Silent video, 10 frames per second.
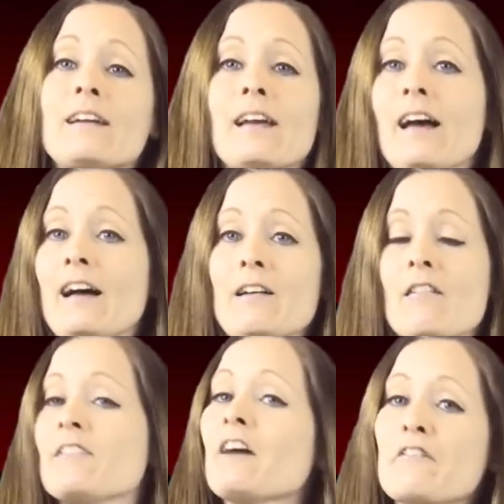uh,
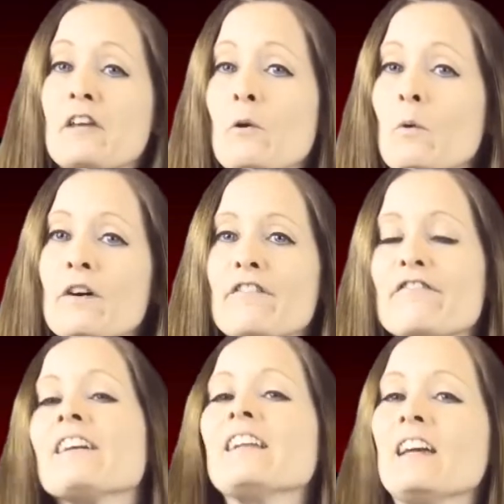nothing worth
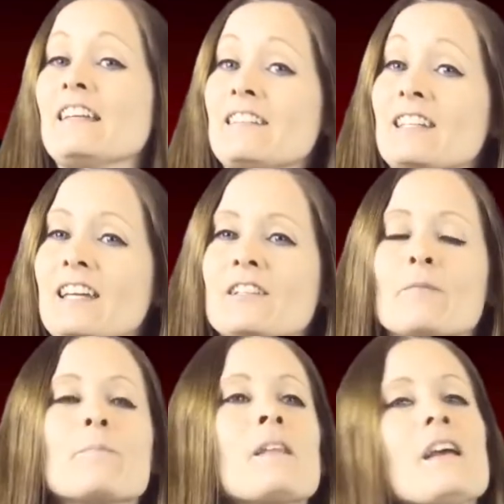in his kingdom
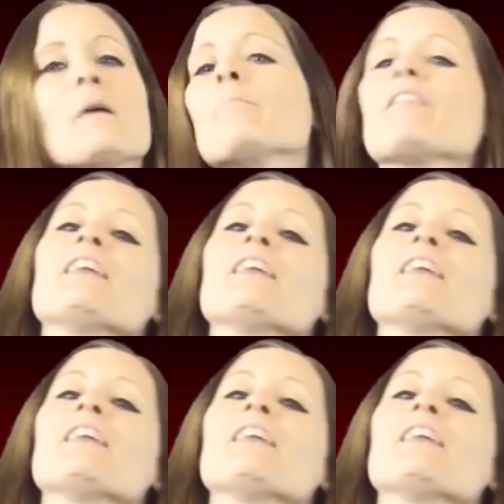but